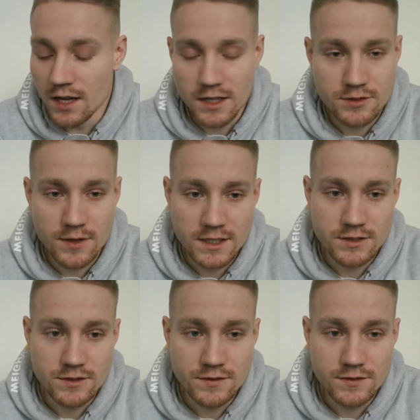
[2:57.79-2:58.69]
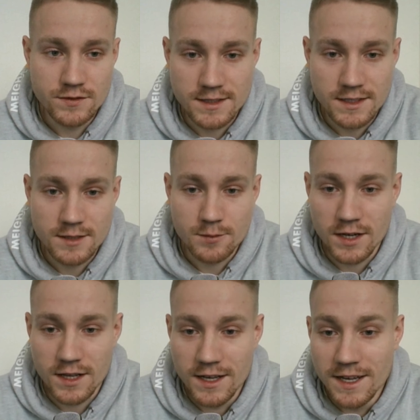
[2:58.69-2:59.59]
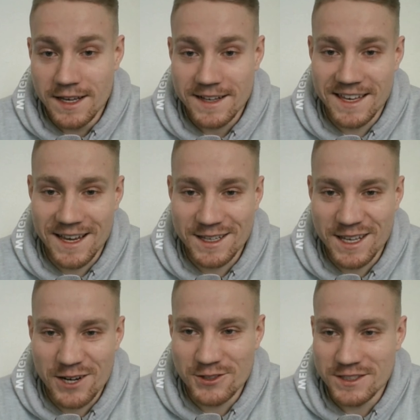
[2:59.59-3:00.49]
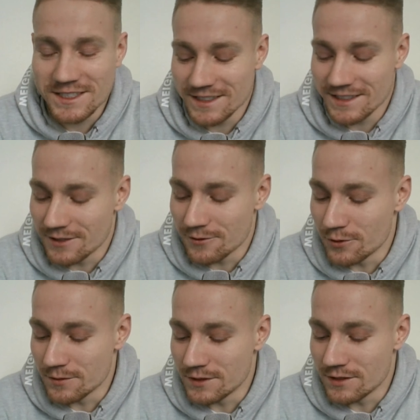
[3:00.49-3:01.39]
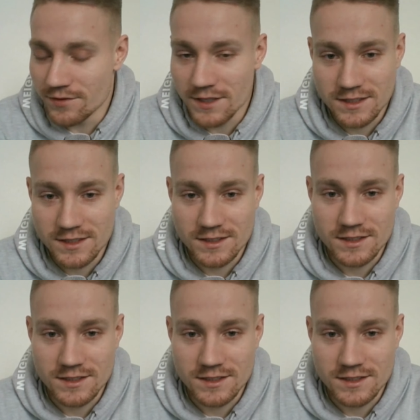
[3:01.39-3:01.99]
I try to fix that, but I can't guarantee that it will be fixed